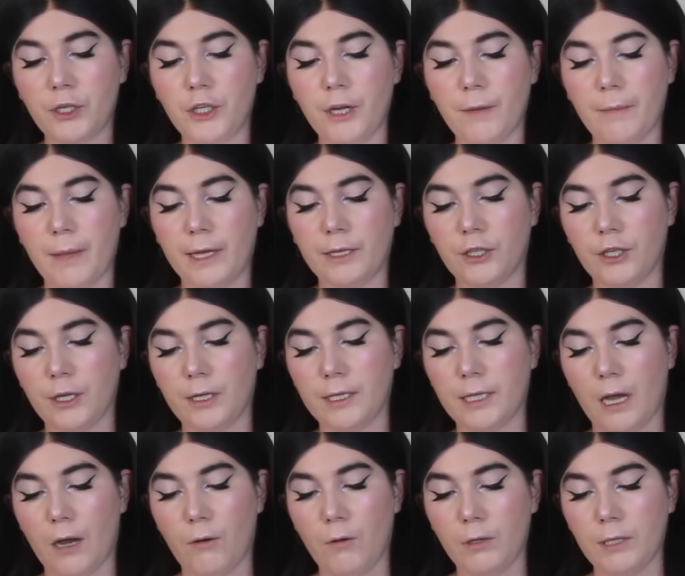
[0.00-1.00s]
she mentions
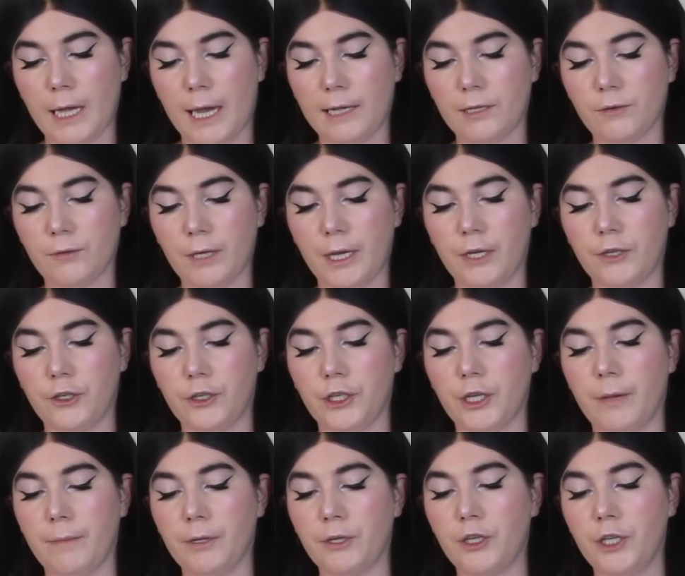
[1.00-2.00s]
that old ass relationship,